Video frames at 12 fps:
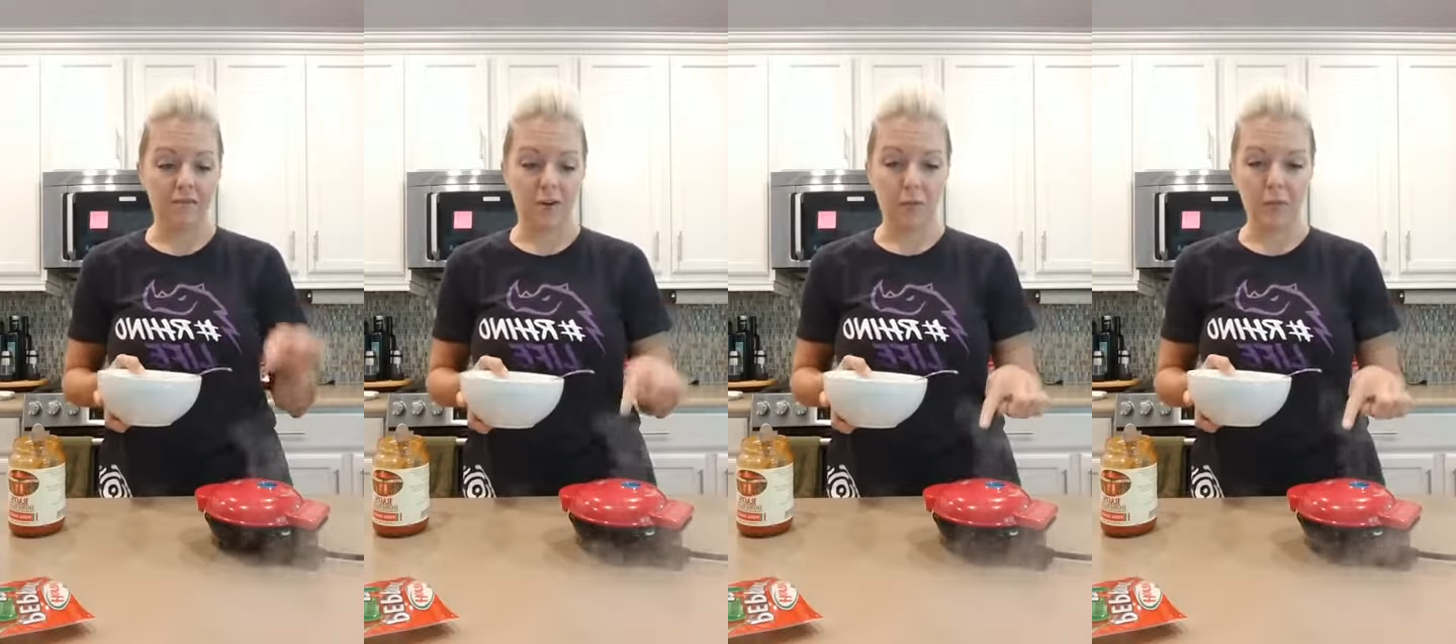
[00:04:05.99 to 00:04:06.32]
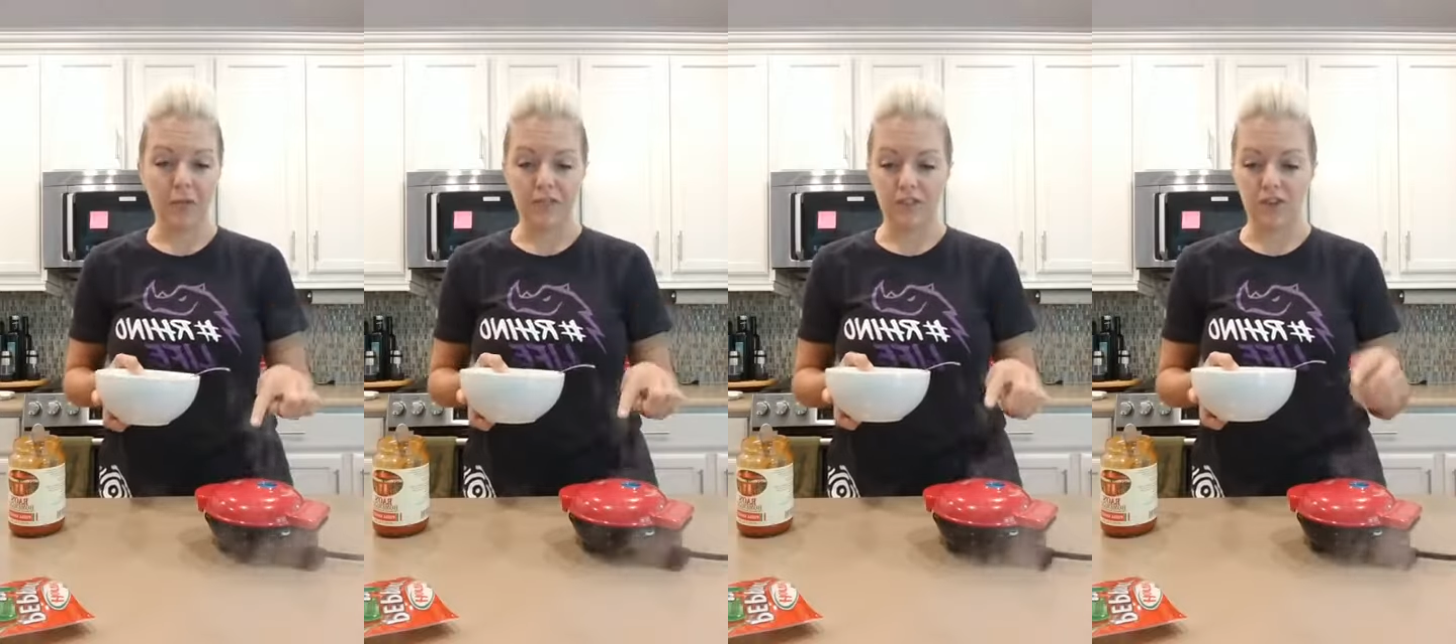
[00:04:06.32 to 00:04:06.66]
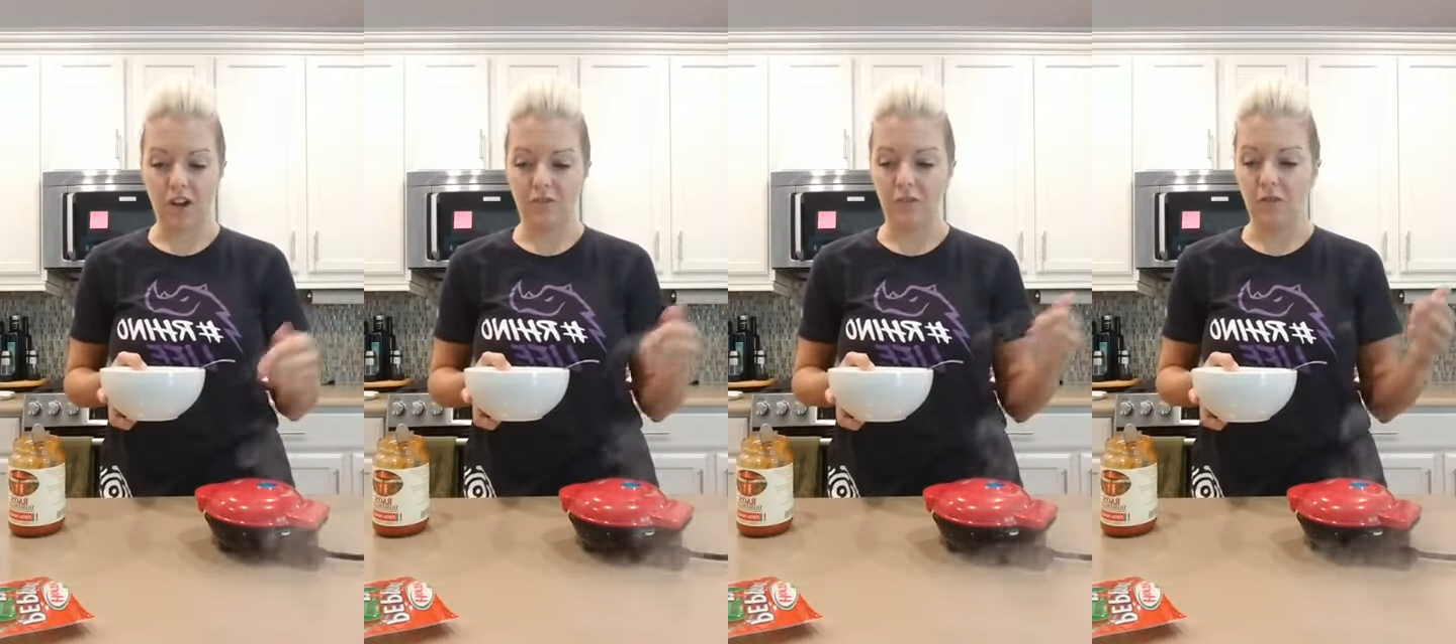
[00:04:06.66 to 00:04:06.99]
for a pizza
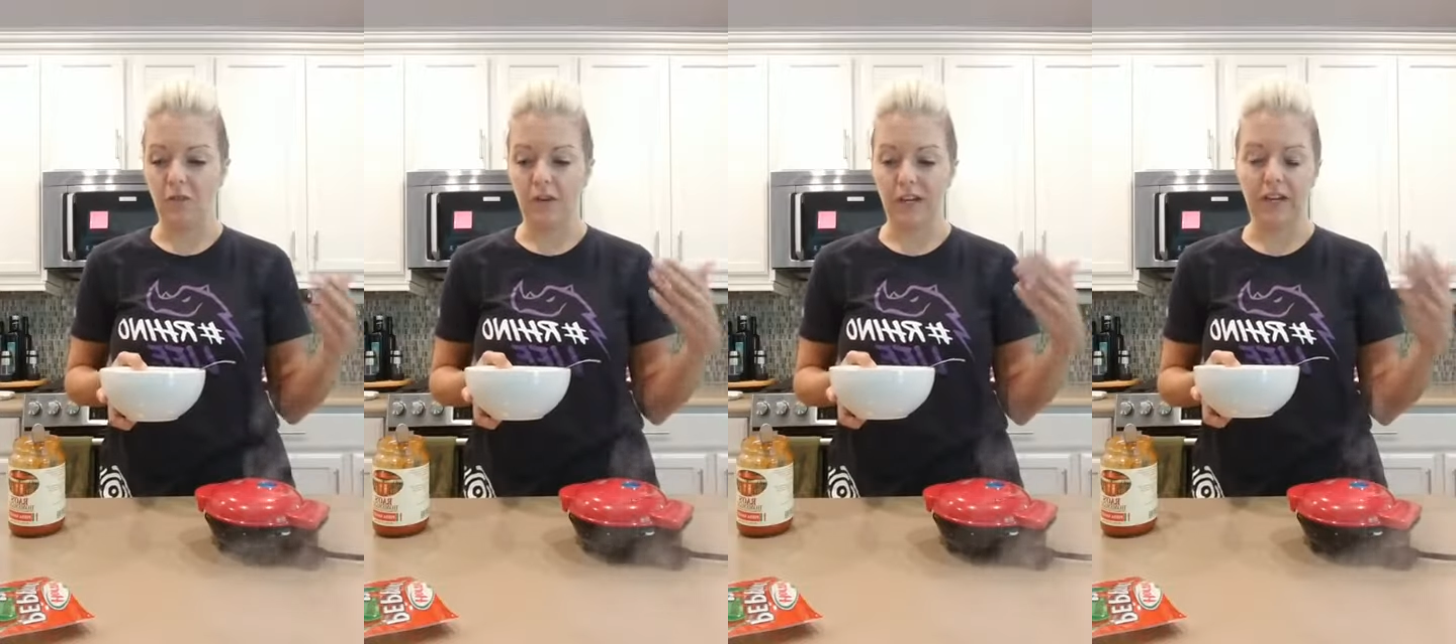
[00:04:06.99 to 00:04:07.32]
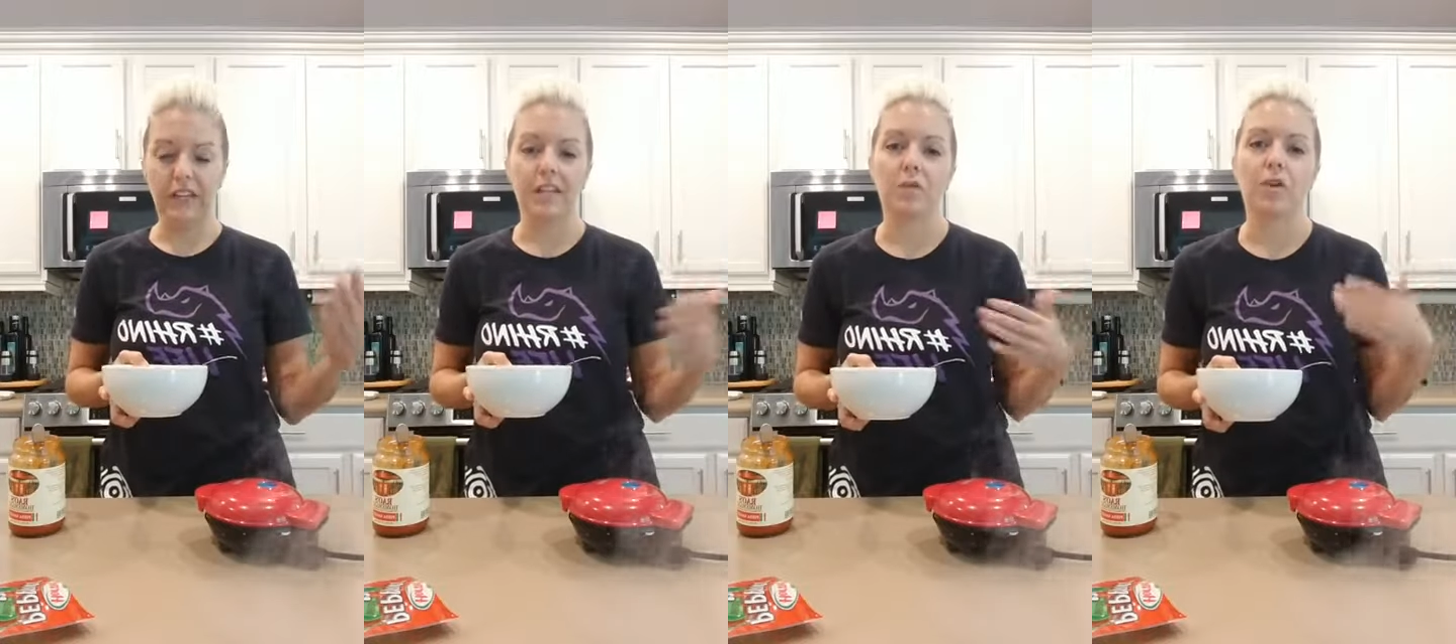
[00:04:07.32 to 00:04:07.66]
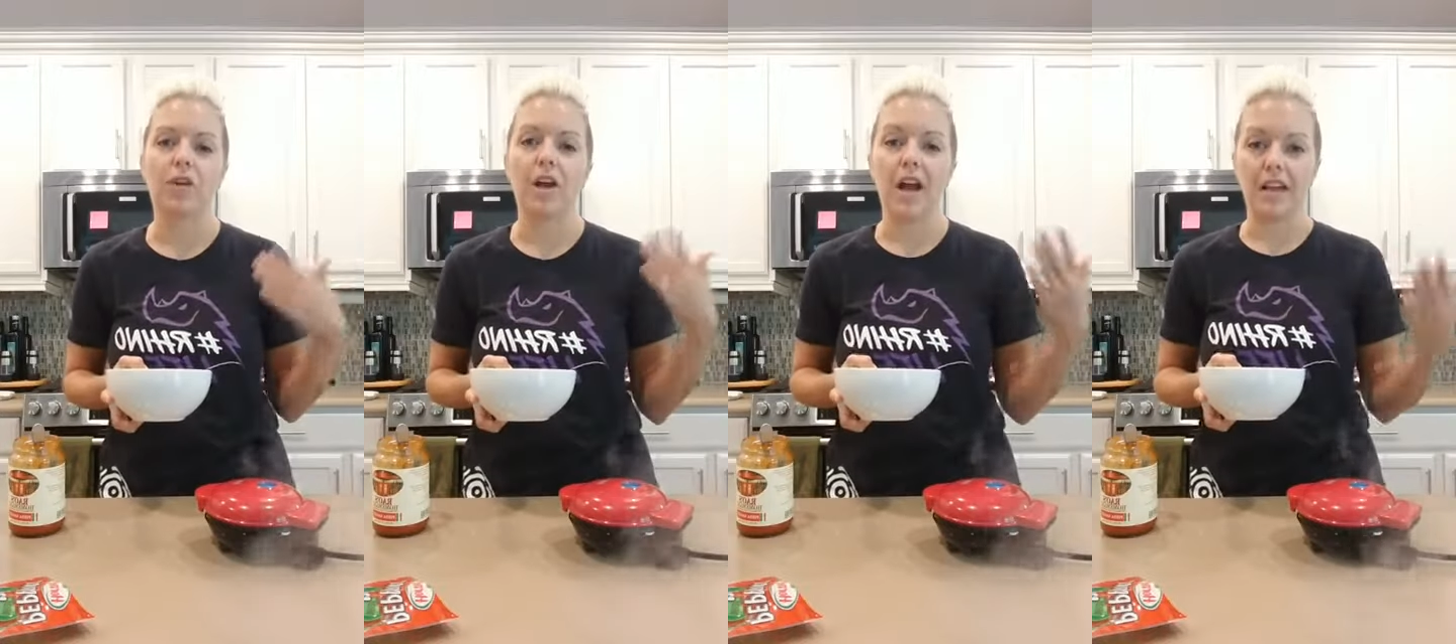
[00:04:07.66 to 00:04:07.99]
chaffle, or anything
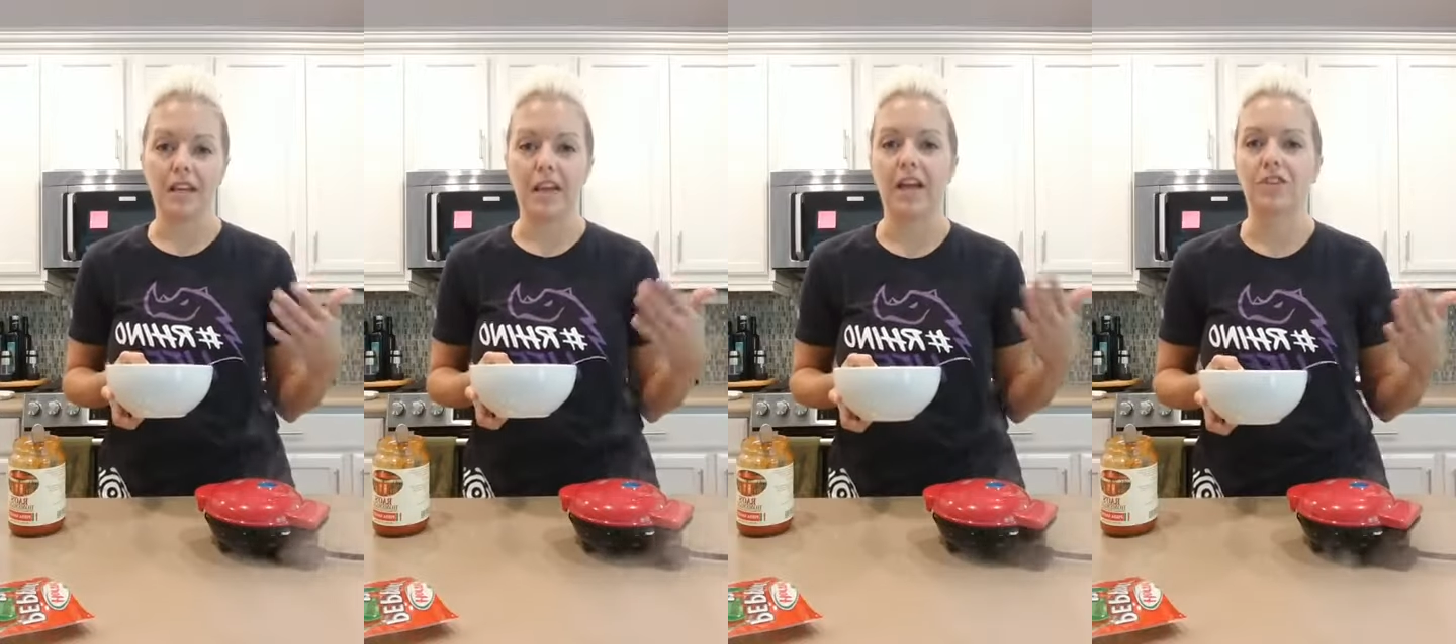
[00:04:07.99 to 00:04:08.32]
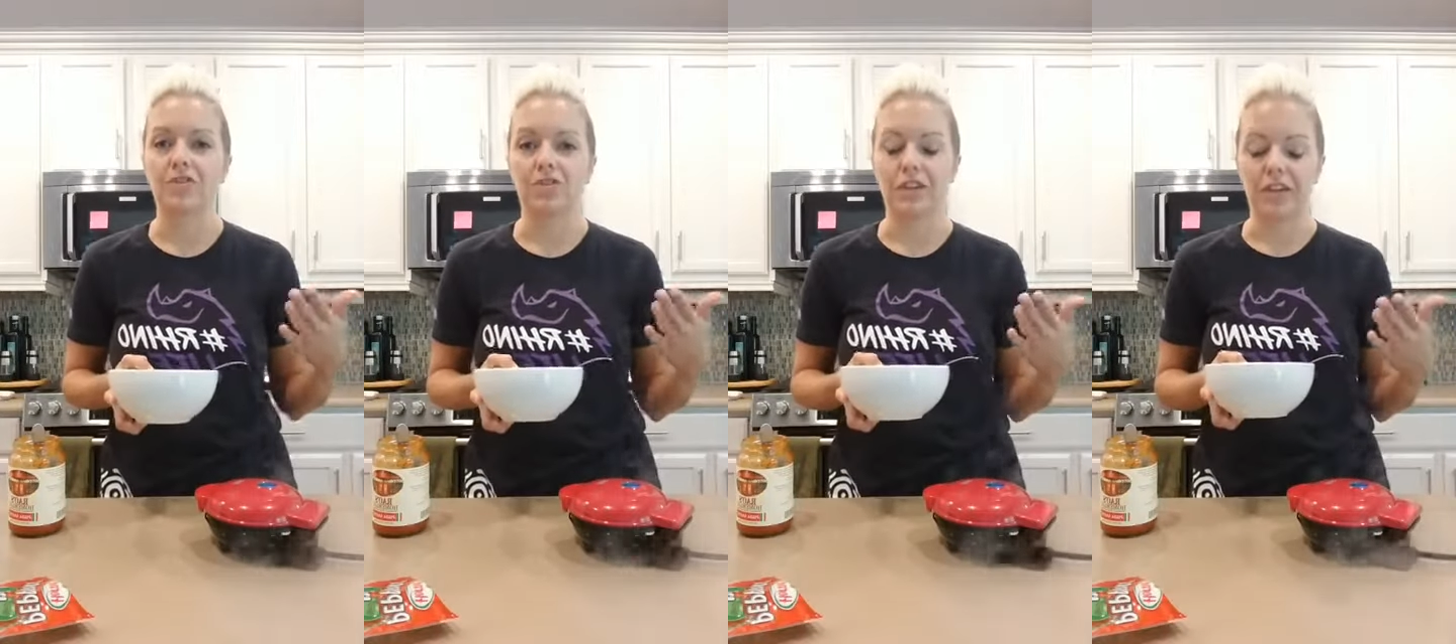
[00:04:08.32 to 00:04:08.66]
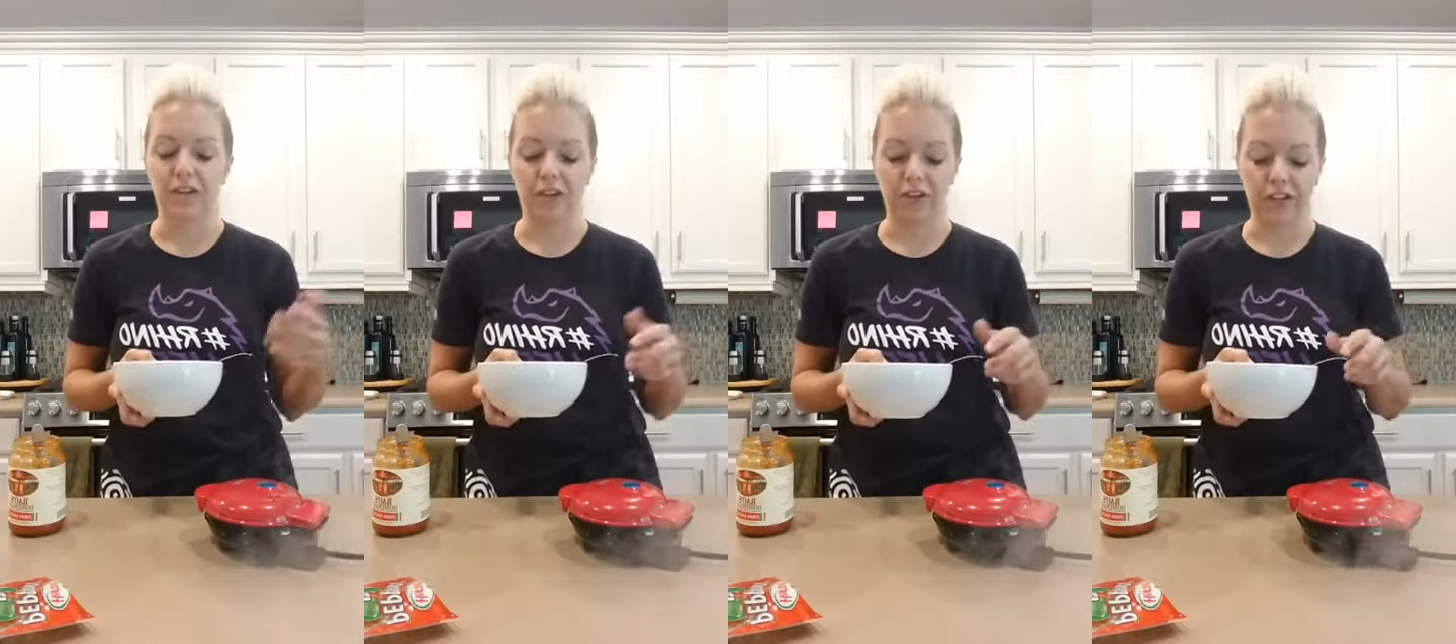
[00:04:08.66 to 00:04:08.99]
where you're adding extra
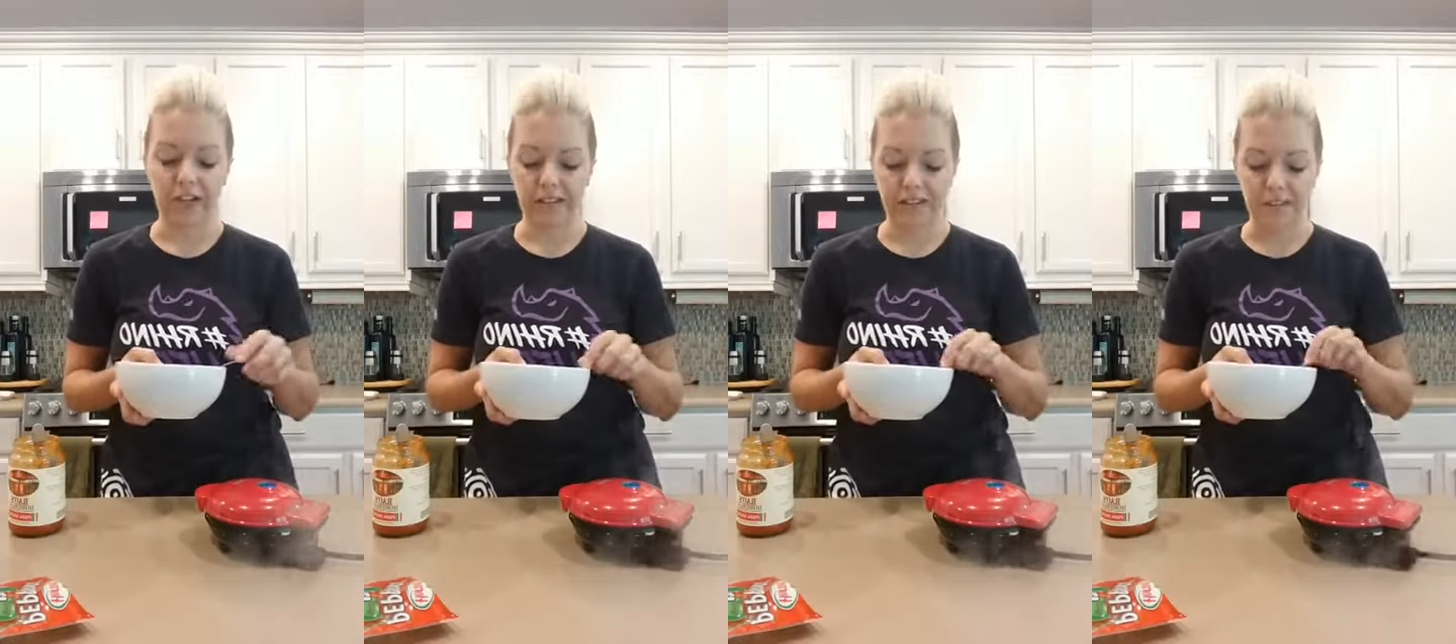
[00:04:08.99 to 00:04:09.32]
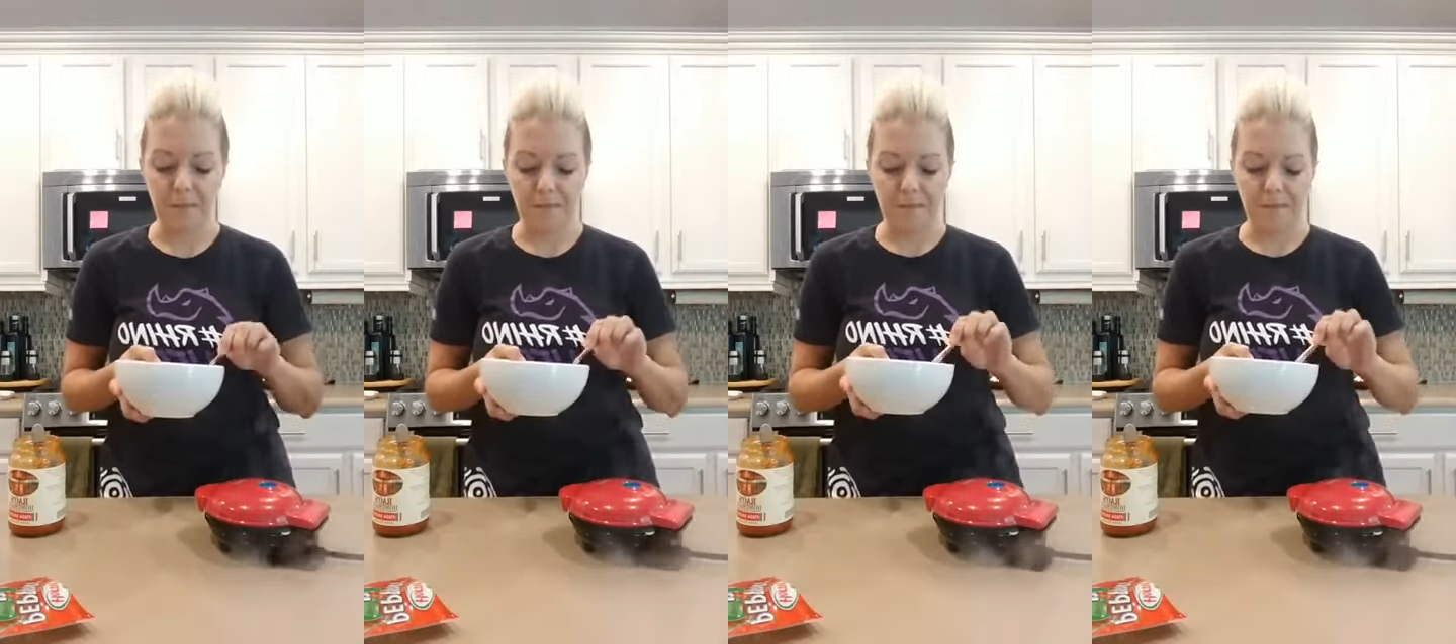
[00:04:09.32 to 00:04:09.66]
ingredients.